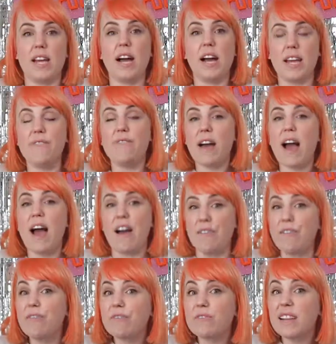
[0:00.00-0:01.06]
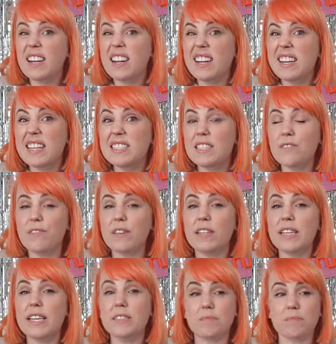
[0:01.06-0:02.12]
ever have that uneasy
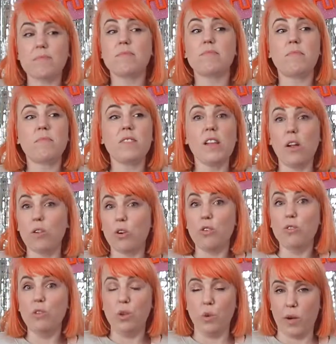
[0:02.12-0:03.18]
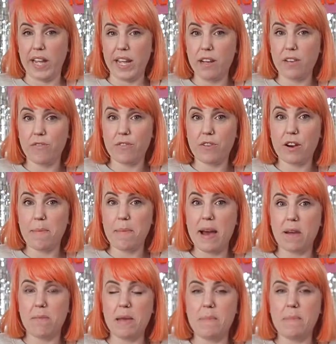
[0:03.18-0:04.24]
feeling, I'll go looking for an
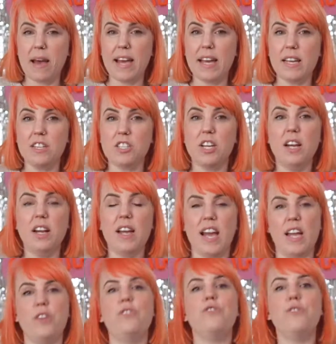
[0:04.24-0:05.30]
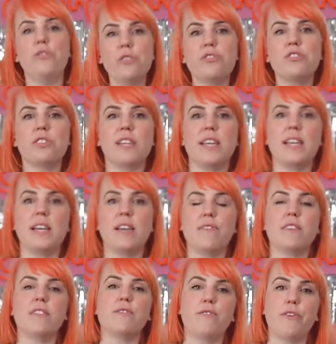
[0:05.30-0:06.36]
about me page, and usually if
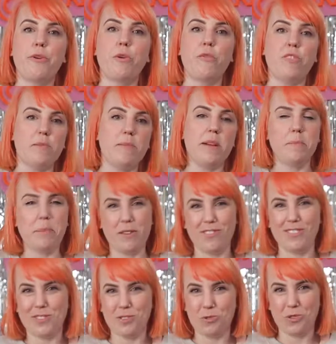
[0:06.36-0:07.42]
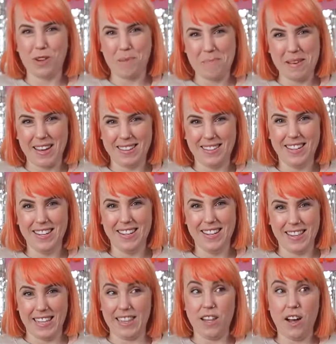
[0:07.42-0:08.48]
there's a photo of them and a bit of a story about
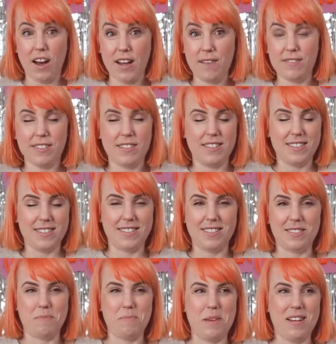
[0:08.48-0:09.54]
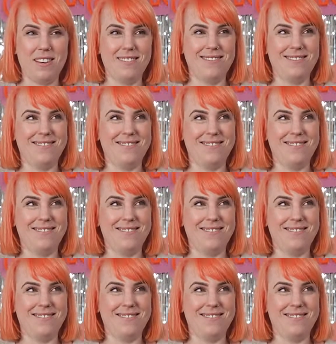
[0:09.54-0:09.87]
their lives, and it's a bit,